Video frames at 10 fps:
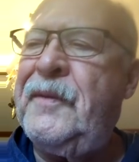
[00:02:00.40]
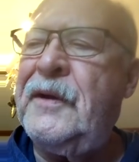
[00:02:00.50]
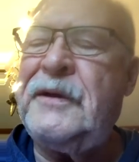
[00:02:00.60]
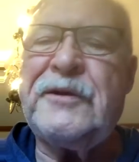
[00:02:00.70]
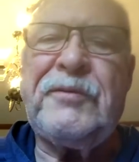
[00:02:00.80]
their
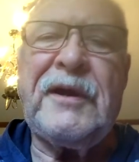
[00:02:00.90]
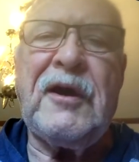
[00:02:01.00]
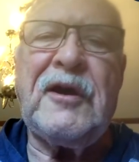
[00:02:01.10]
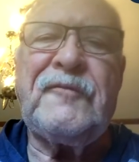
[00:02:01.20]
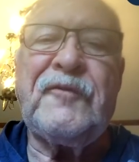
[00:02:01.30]

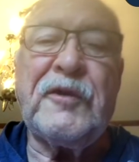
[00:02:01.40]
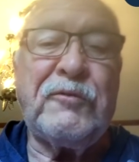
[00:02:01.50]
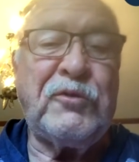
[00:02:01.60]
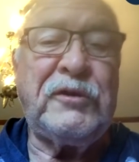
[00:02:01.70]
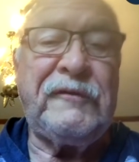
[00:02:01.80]
disregard for the
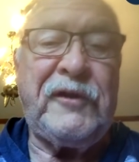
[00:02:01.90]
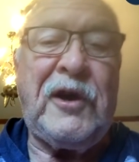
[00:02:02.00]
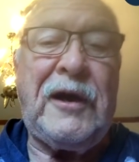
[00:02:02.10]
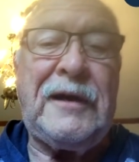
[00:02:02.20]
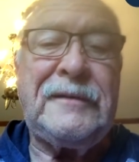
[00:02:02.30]
rule of
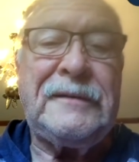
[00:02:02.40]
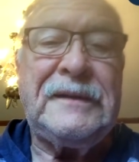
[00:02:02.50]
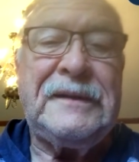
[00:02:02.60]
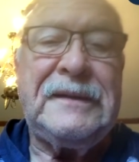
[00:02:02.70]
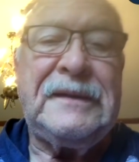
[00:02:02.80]
law.
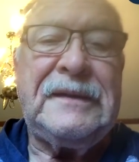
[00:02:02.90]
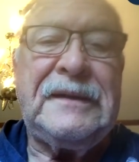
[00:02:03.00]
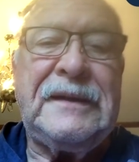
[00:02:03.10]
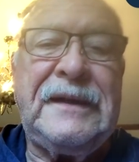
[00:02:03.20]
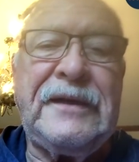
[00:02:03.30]

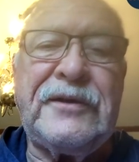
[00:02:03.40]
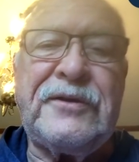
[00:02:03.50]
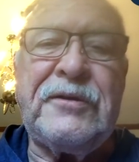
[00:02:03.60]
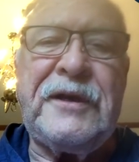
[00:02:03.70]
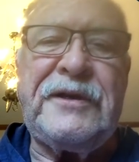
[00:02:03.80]
His attorney